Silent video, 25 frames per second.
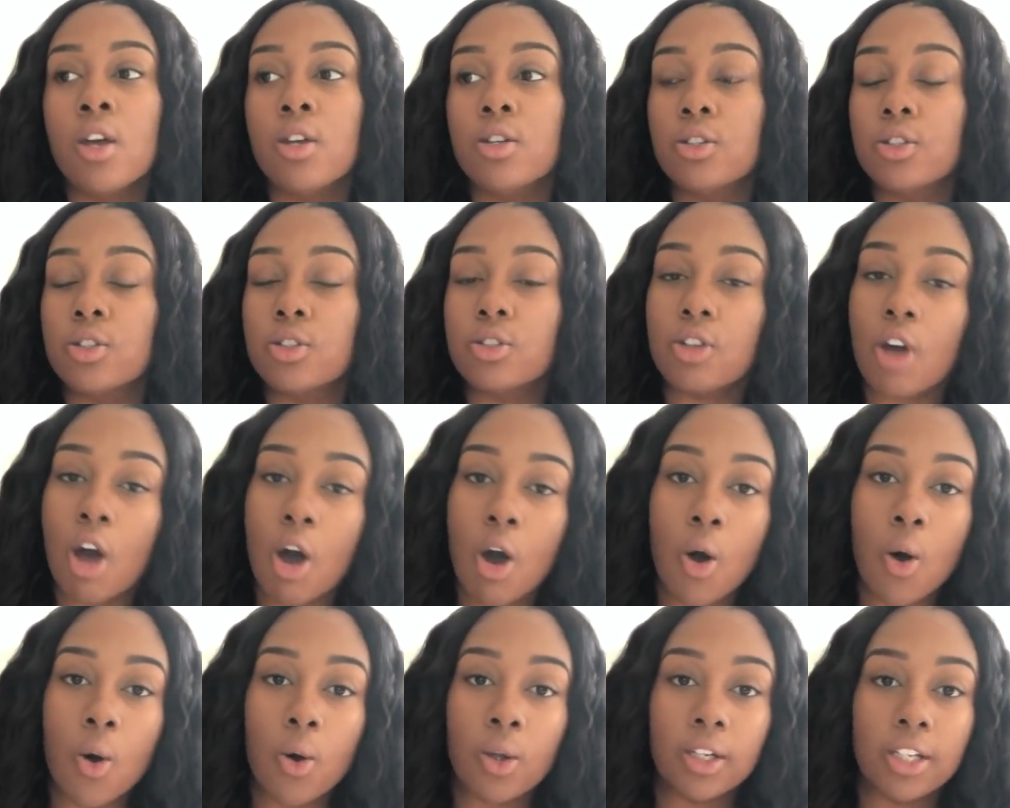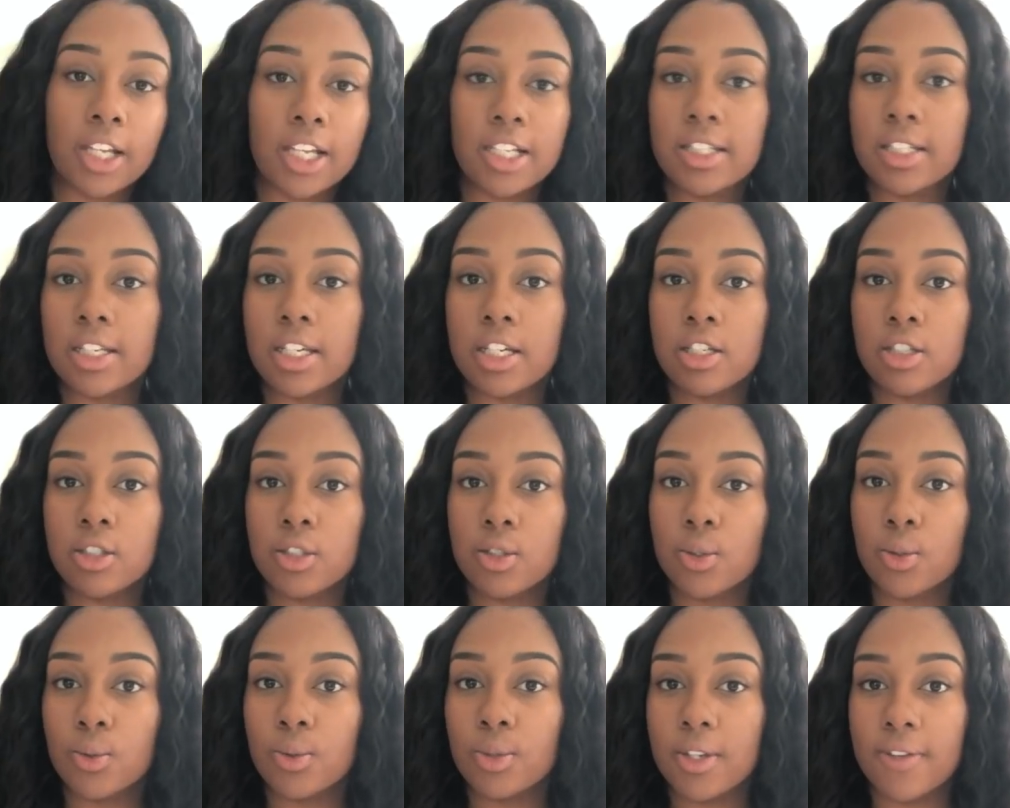So let's get
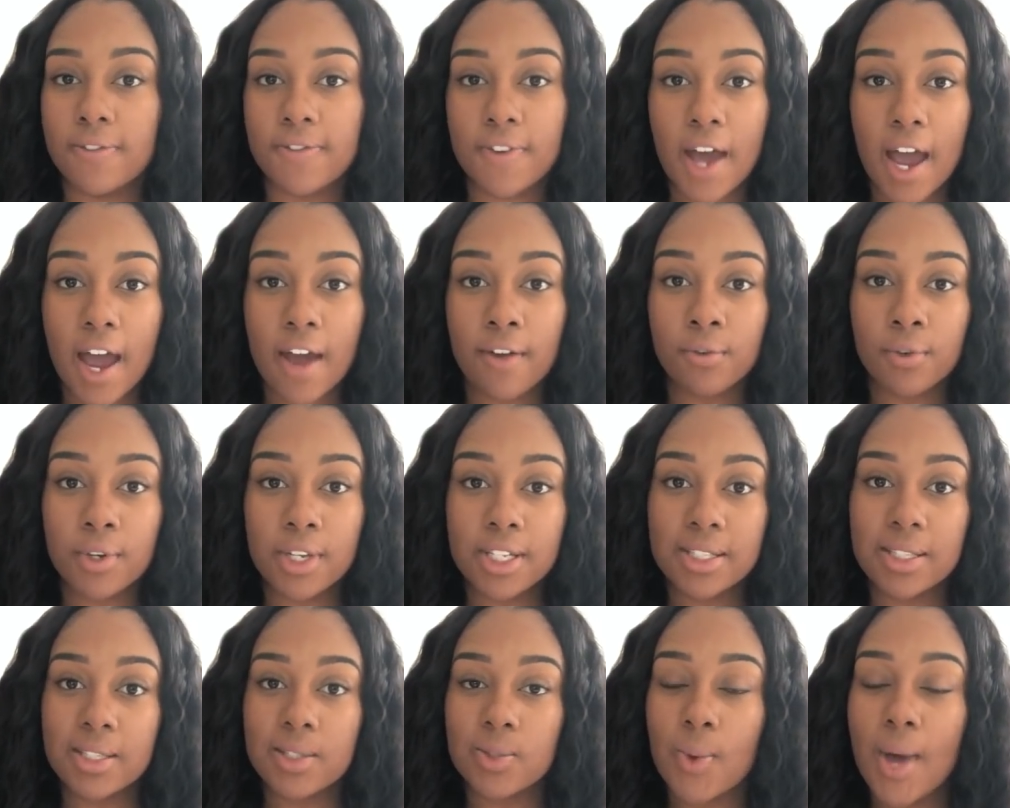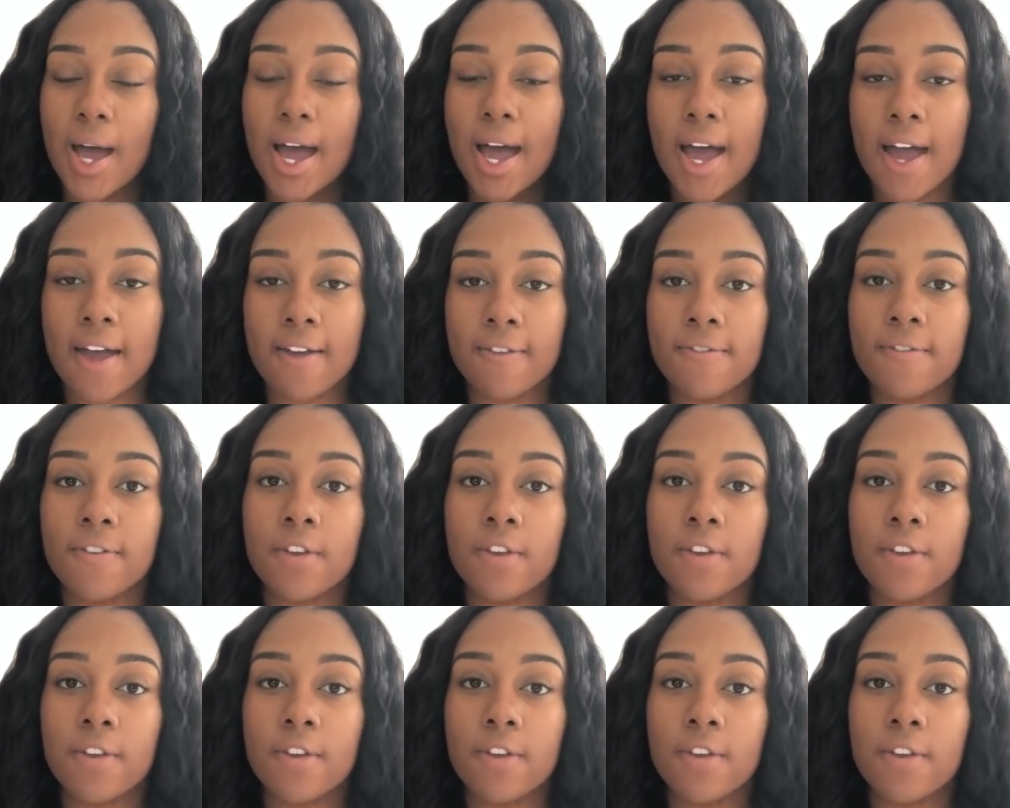into the 5 reasons why I